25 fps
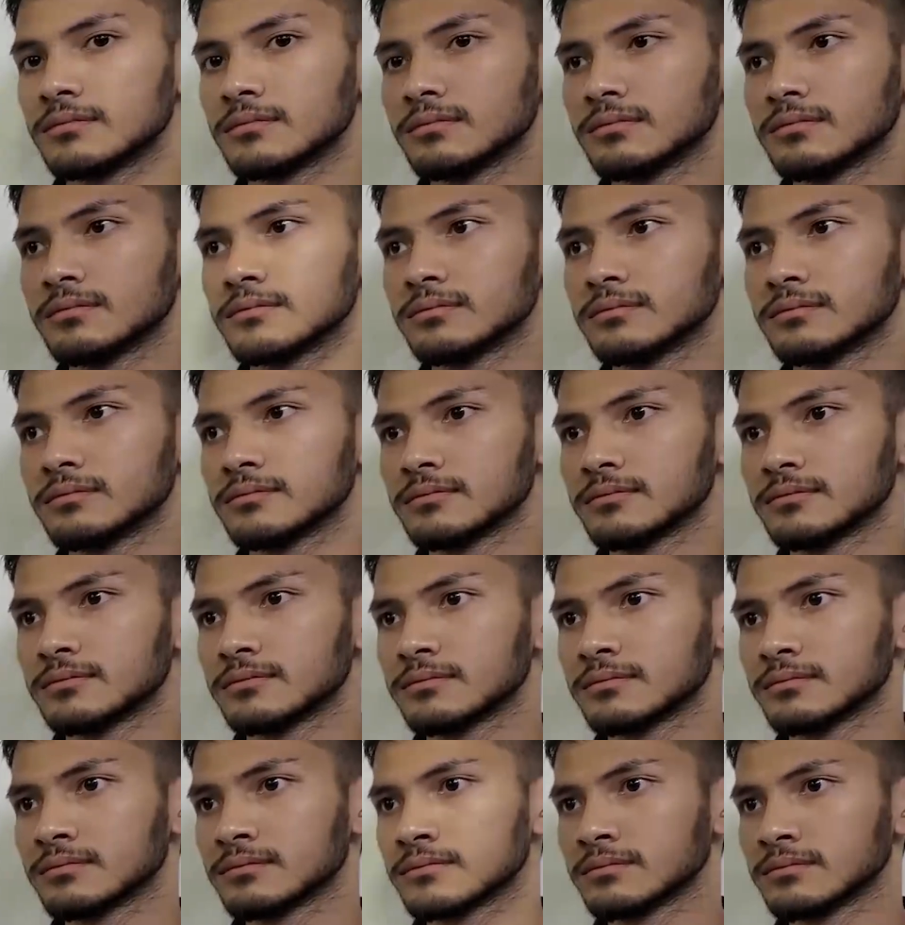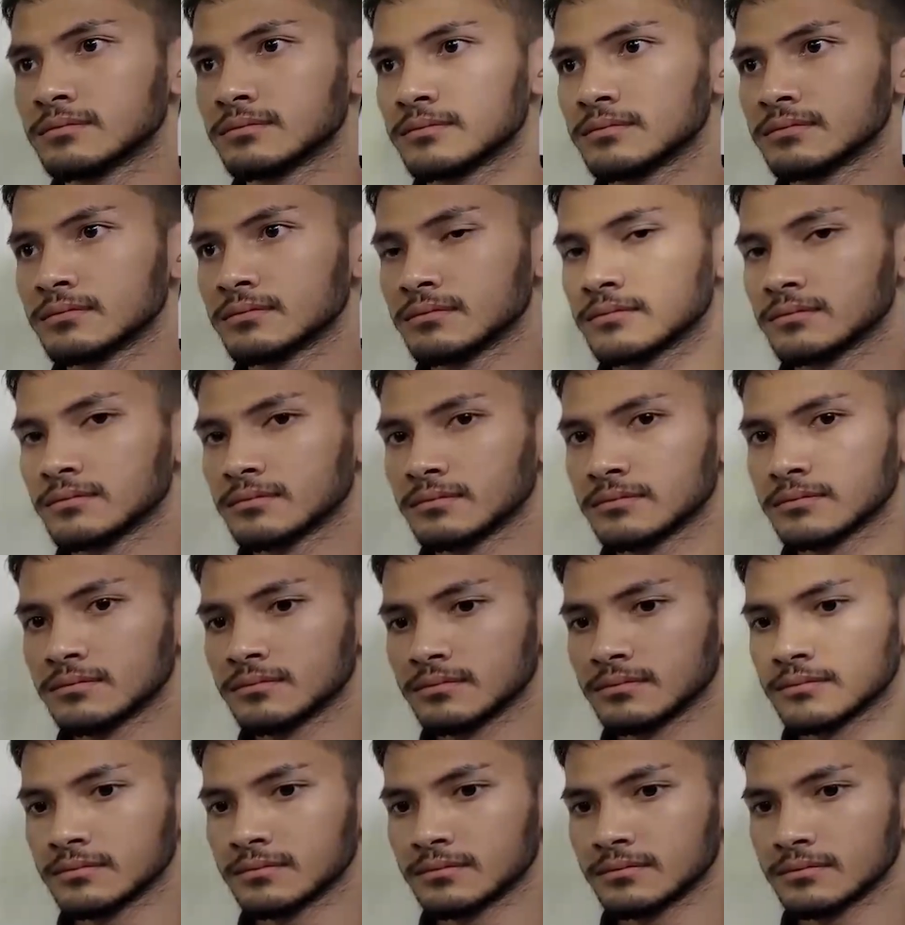
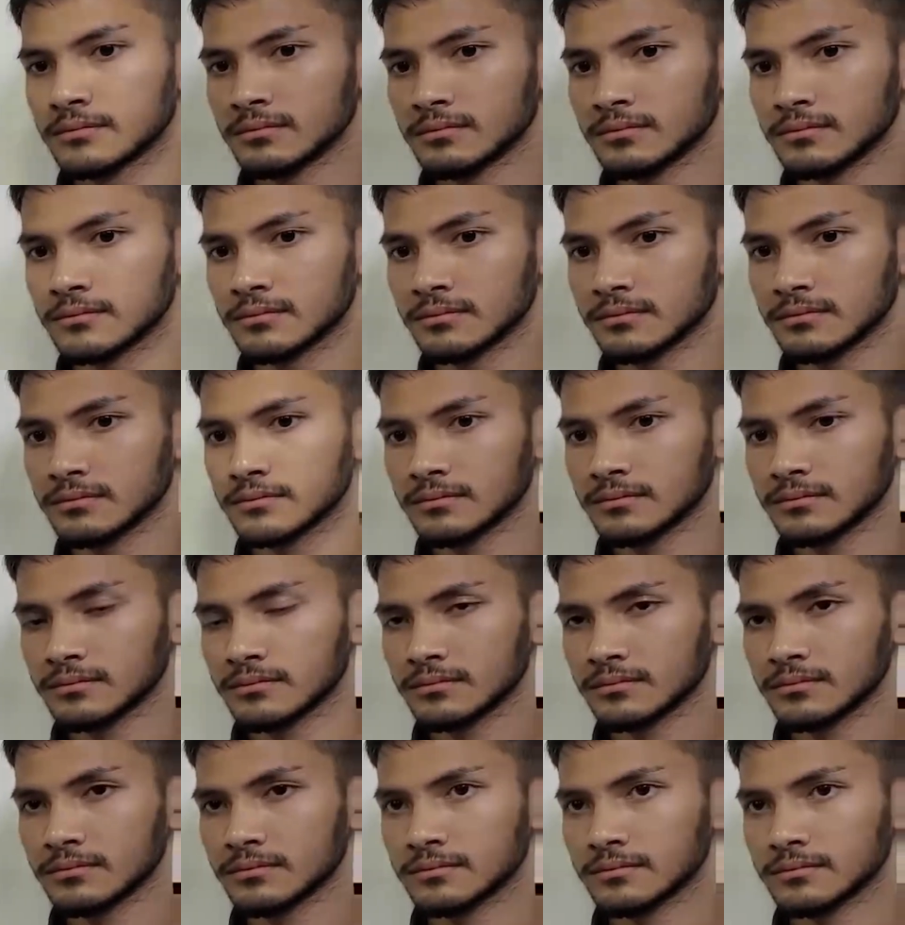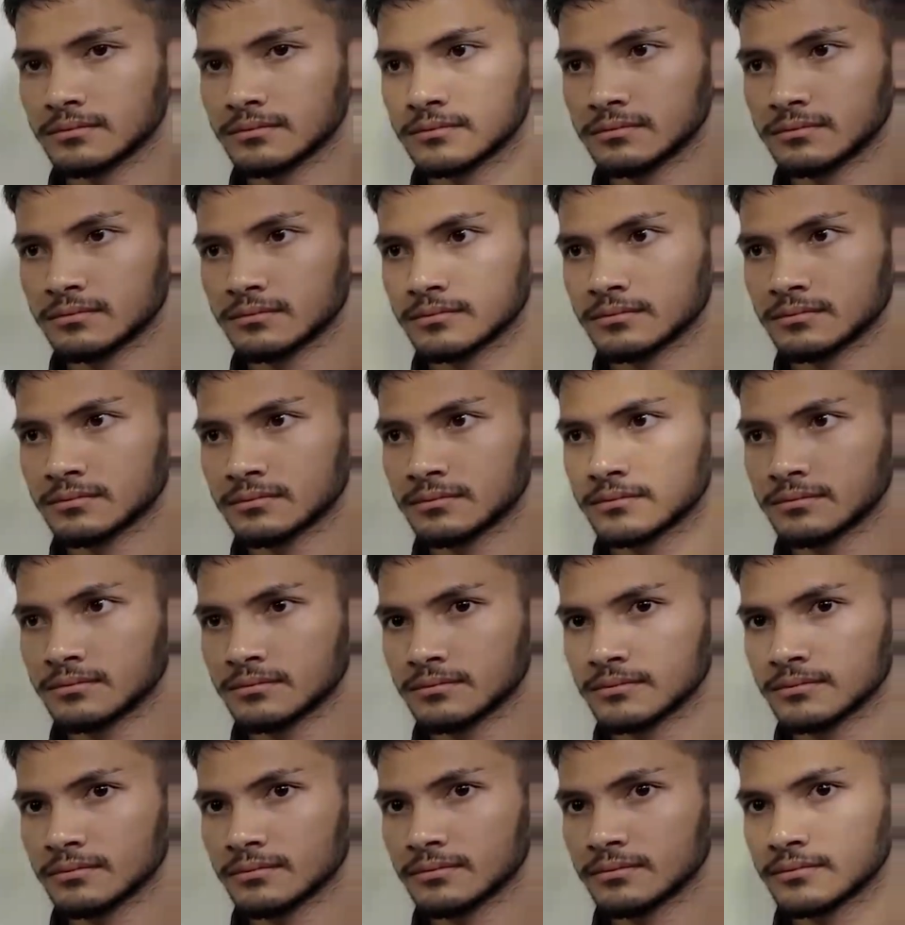
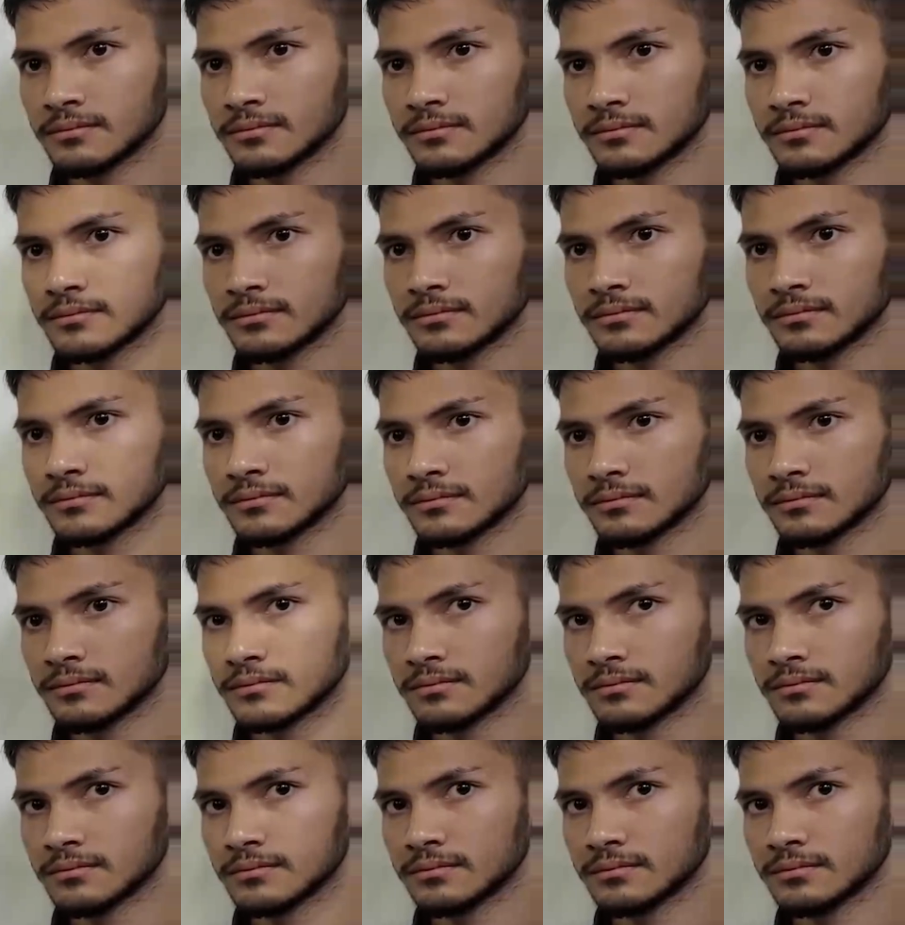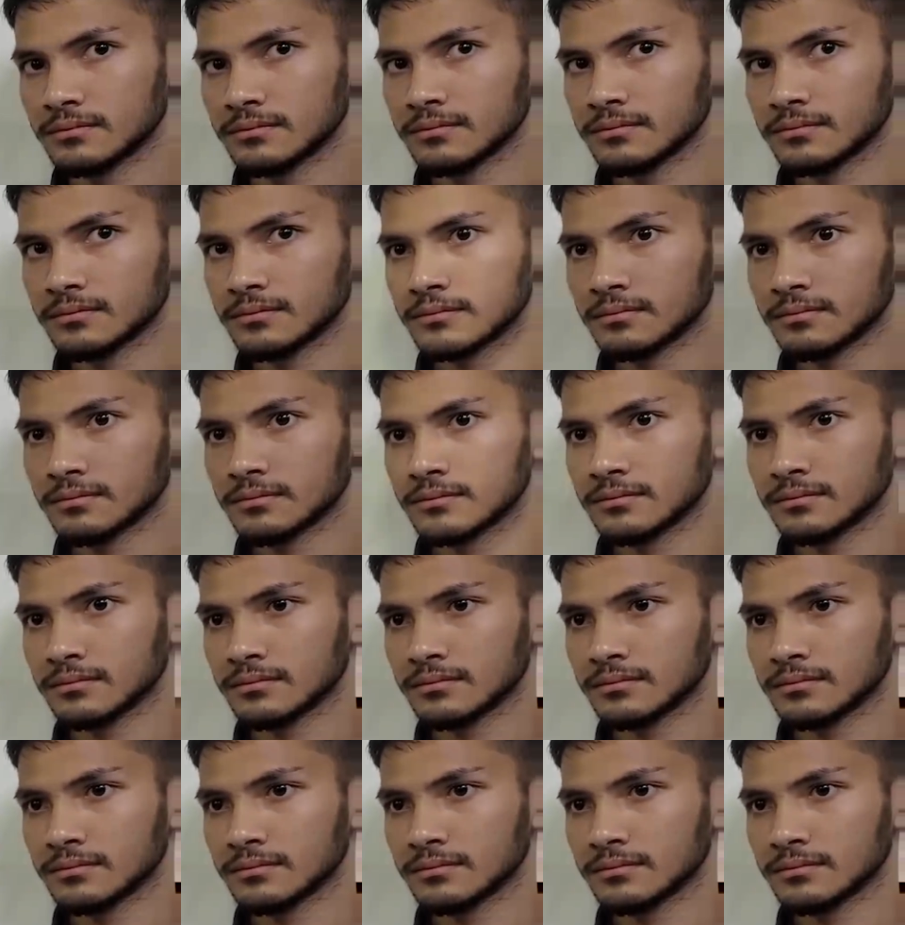No words are spoken by the person on screen.